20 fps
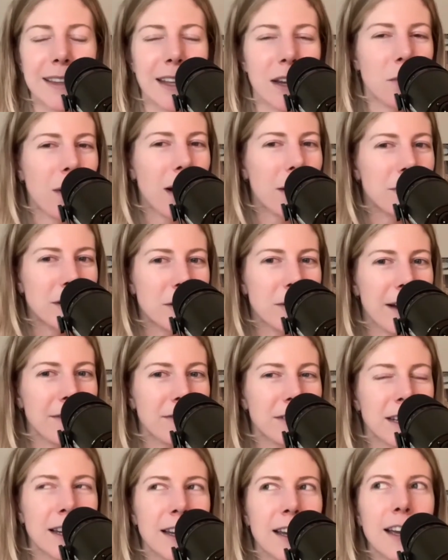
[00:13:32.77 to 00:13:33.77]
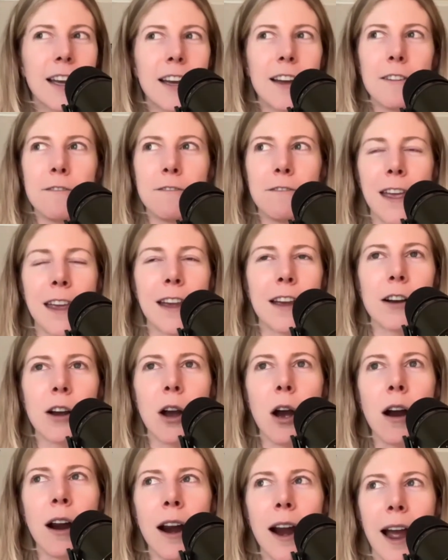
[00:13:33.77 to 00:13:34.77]
Like, why would you have to fake a
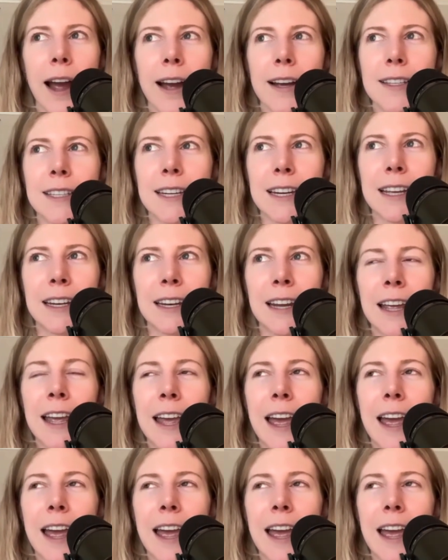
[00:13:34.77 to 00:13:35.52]
car accident